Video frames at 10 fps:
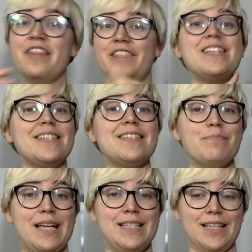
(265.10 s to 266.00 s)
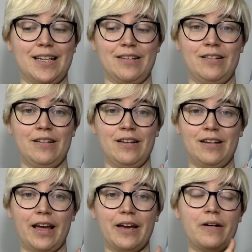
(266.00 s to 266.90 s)
This is amazing.
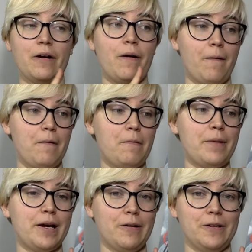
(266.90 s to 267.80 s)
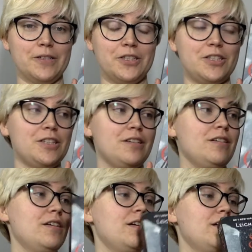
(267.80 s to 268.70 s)
Like, oh my gosh.
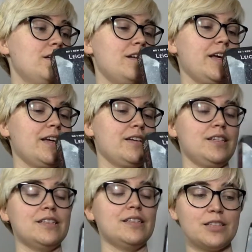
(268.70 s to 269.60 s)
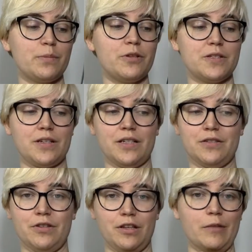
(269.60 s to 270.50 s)
Like, it's double the size
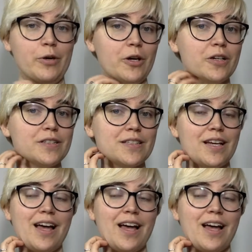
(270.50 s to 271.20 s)
of the other books.